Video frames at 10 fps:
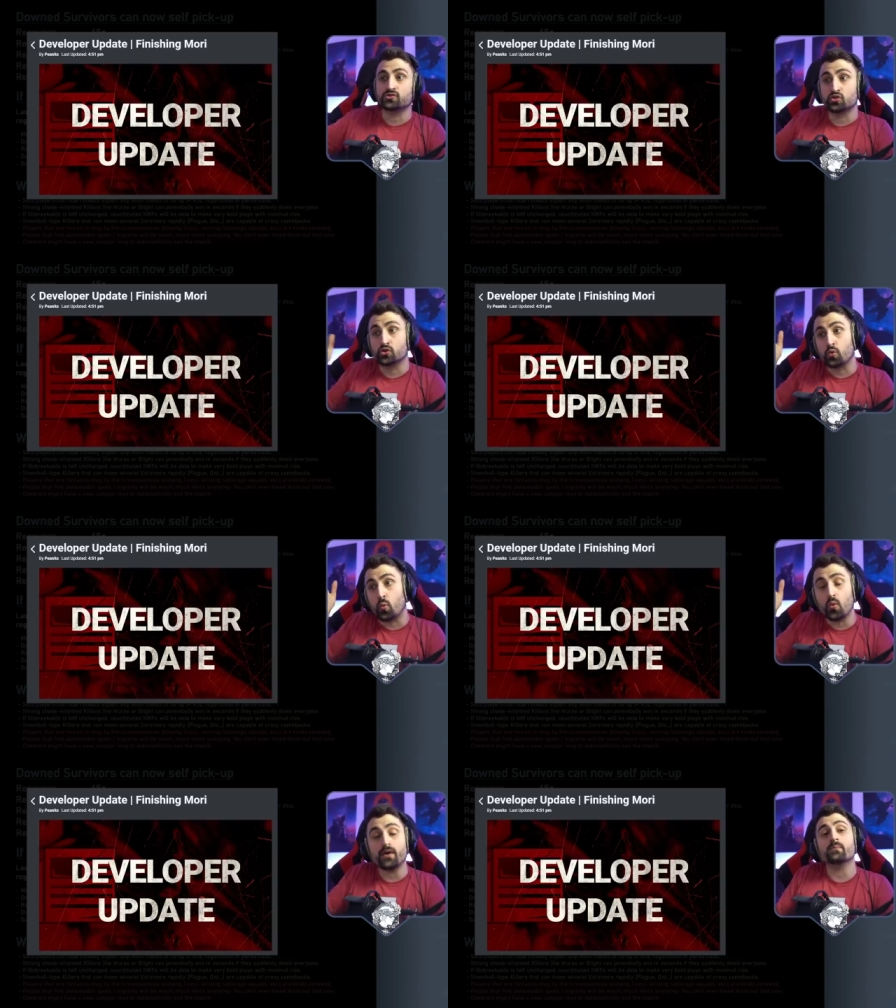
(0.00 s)
So
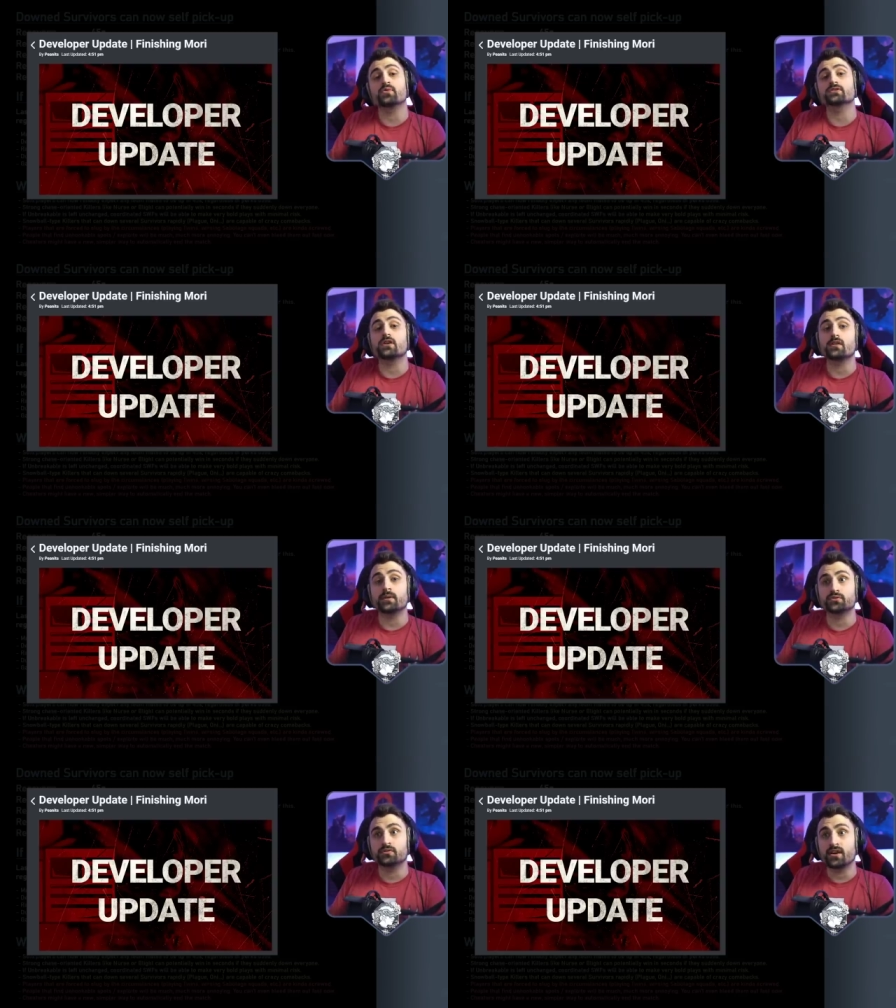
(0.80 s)
what I'm going to talk
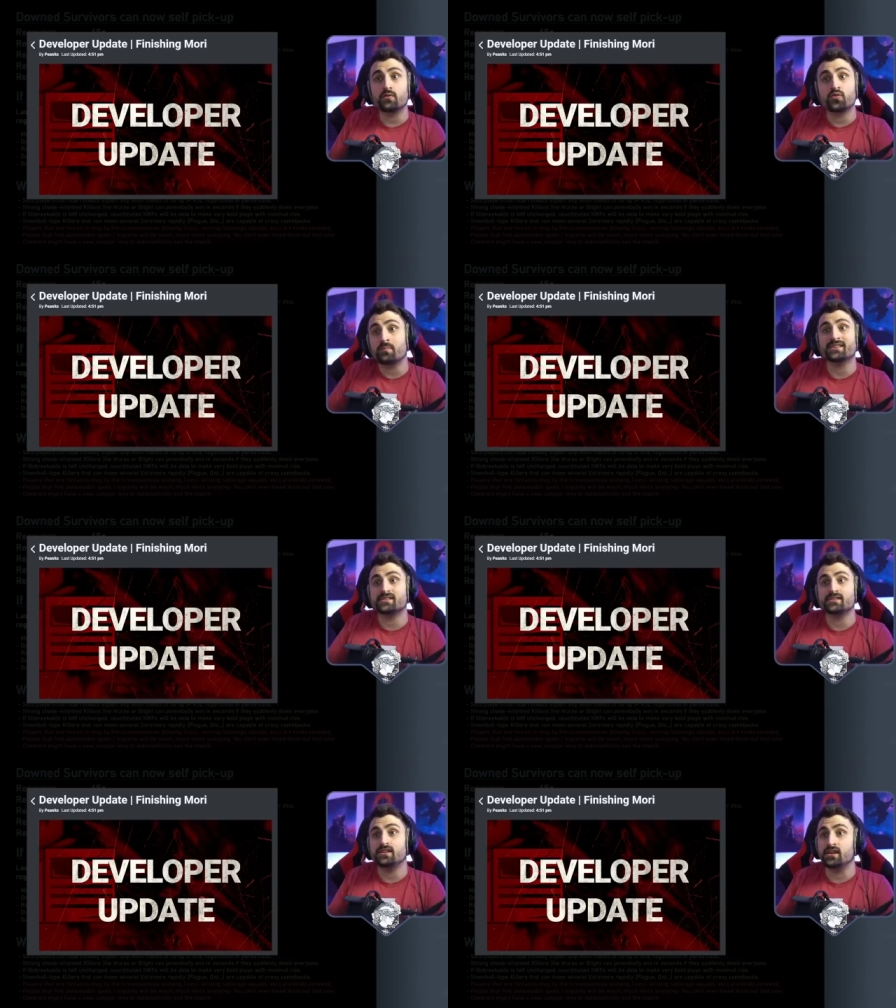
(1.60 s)
about today, we might
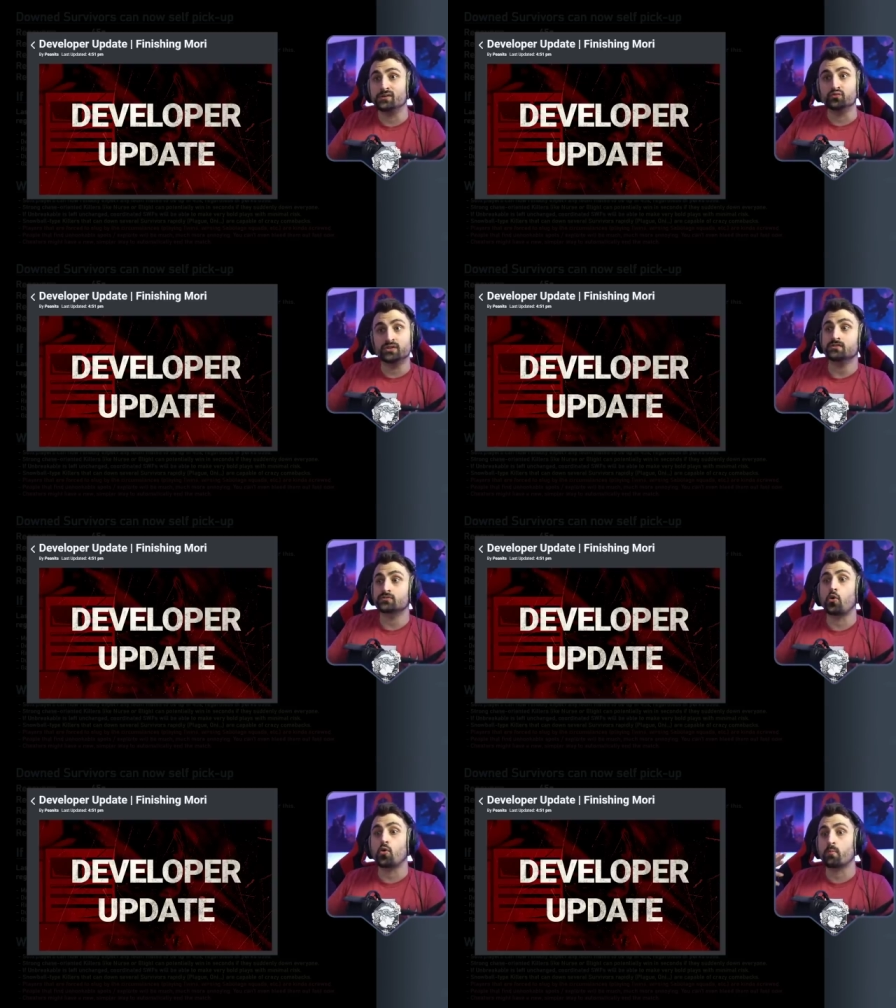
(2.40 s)
see in
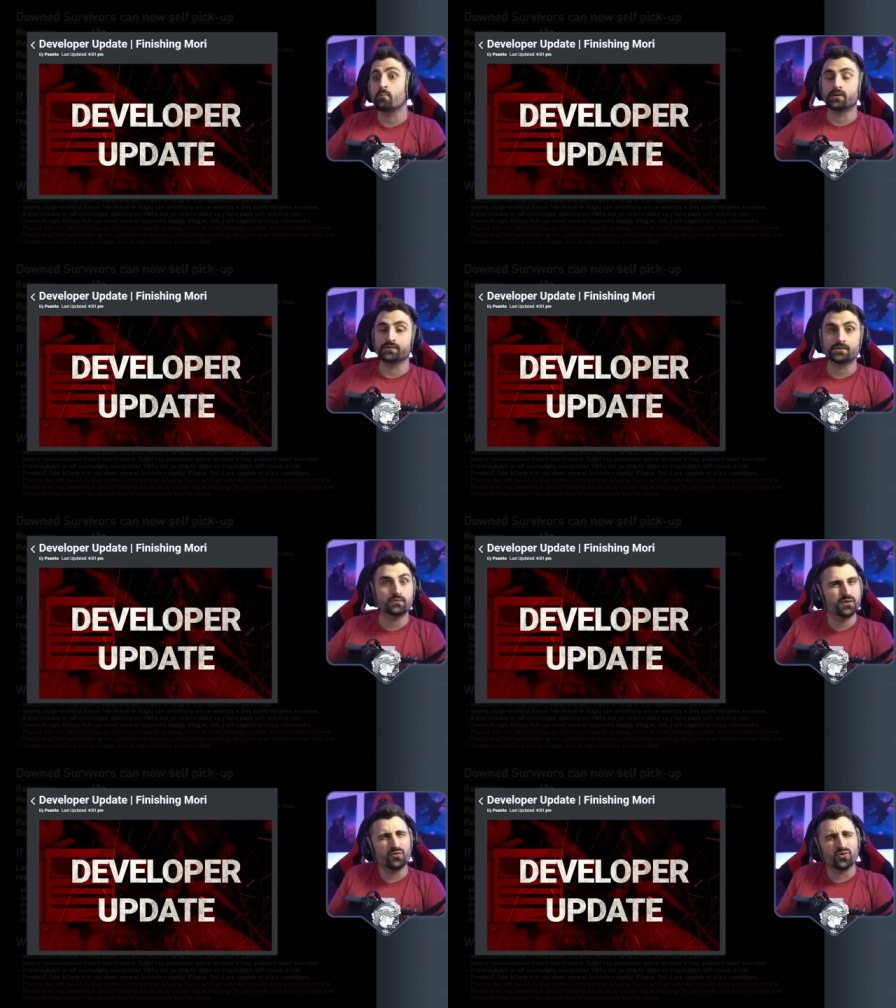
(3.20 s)
weeks or months.
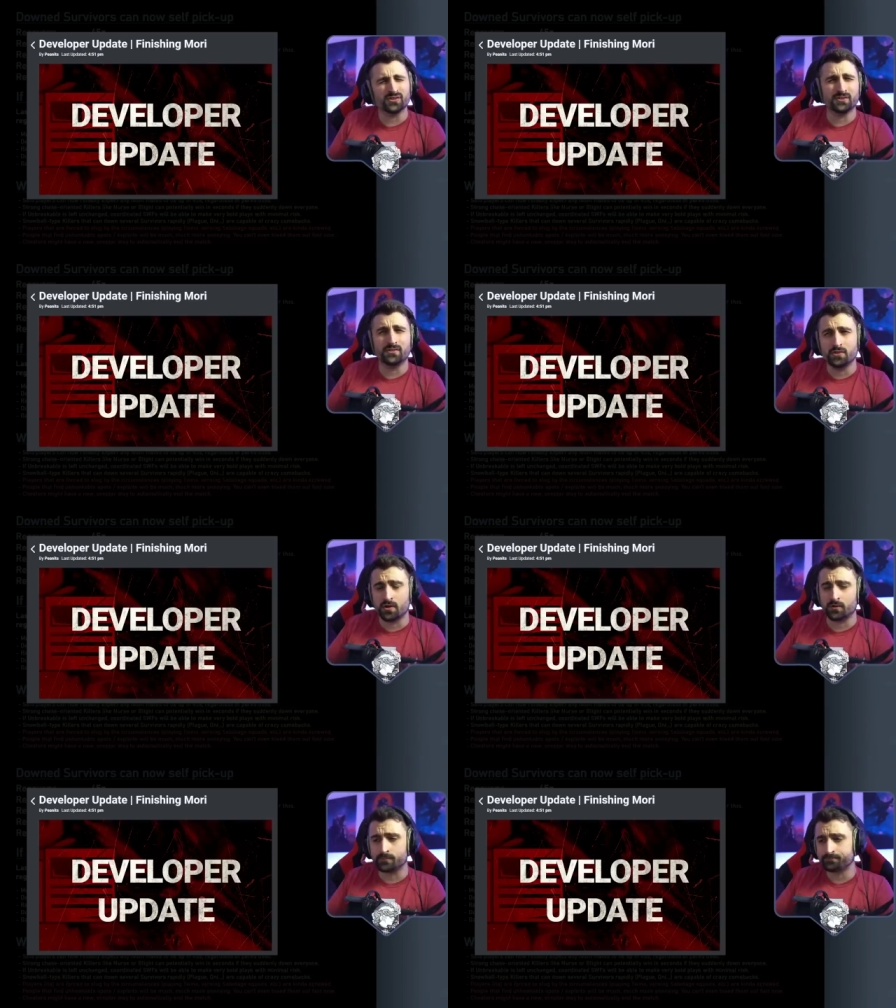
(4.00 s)
We don't really
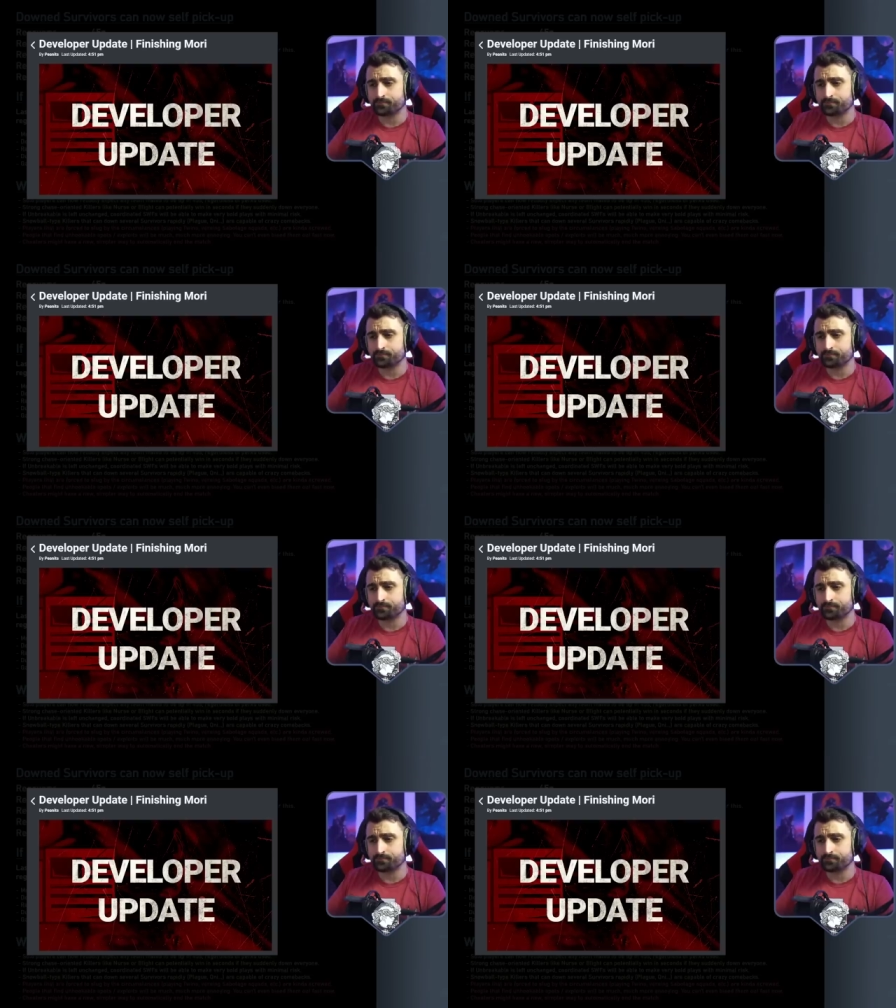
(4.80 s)
know.